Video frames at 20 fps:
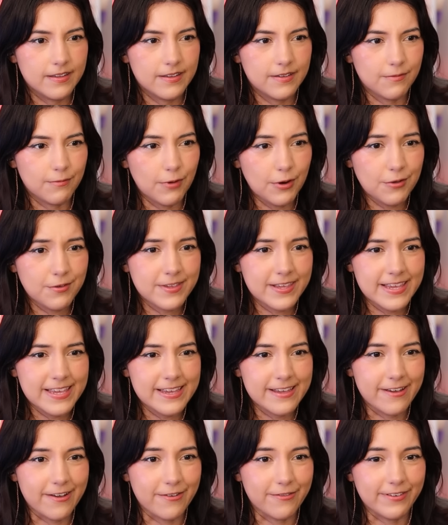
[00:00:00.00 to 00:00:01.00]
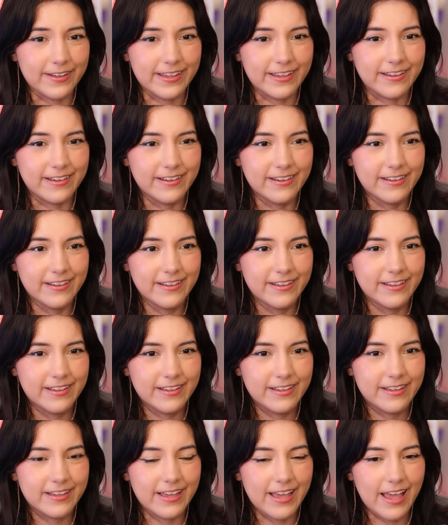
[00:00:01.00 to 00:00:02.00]
Where's he going?
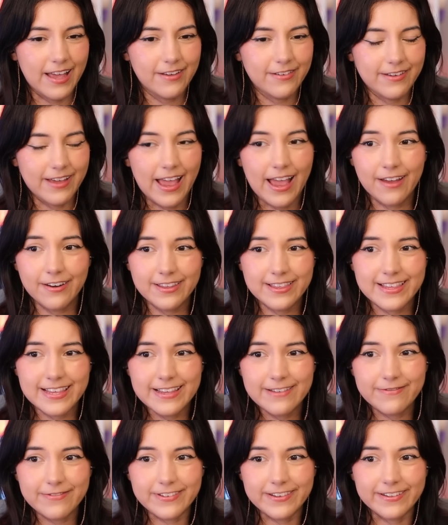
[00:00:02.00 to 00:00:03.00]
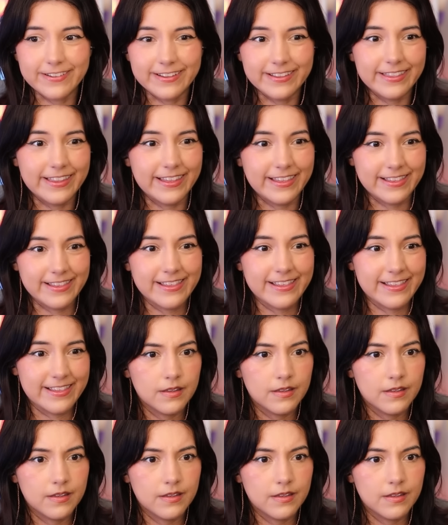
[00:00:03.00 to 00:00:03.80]
How does he feel in this?